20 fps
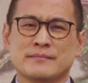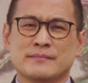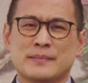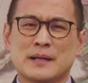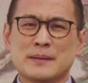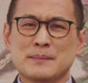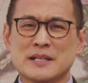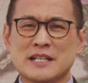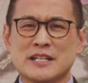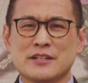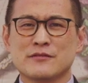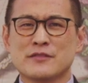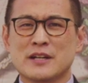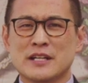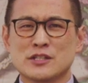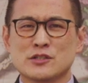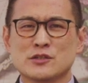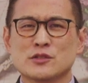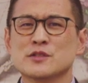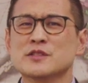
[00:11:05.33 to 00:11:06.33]
Public
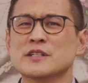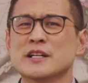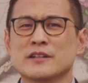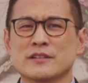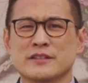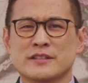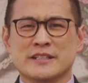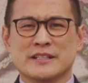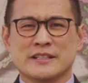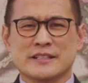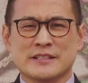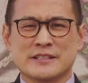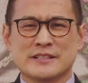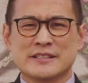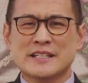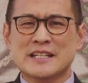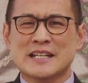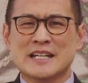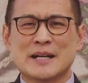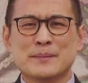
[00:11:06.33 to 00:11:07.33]
events to sell things, sticking